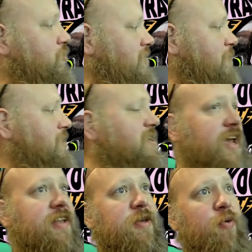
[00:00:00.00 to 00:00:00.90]
Temi
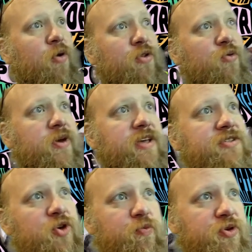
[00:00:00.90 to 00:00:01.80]
Talipo
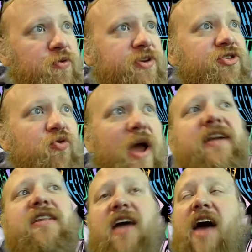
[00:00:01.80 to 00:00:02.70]
Louise, who puked
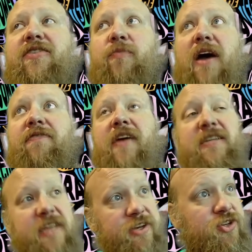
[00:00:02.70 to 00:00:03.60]
directly onto my
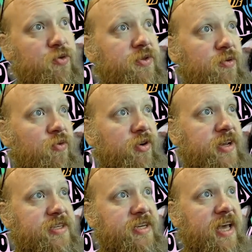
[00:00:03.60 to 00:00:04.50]
face at 2 in the
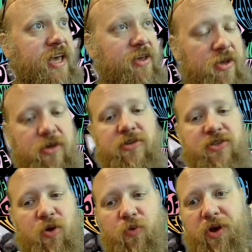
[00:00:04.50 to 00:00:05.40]
morning today,
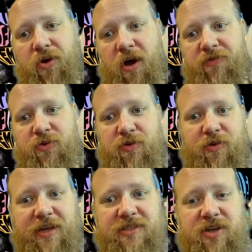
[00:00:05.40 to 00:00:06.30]
so we are off to a
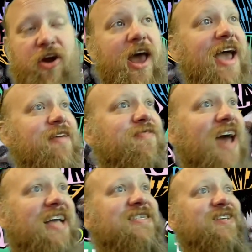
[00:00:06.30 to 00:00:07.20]
great start. I have
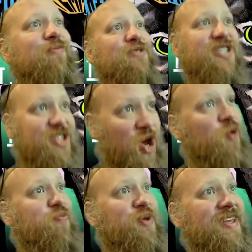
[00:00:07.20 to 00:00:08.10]
got some
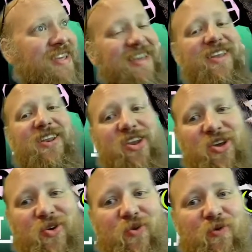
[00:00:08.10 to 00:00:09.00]
soap
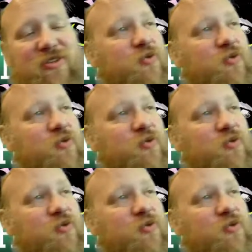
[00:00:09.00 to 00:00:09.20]
news.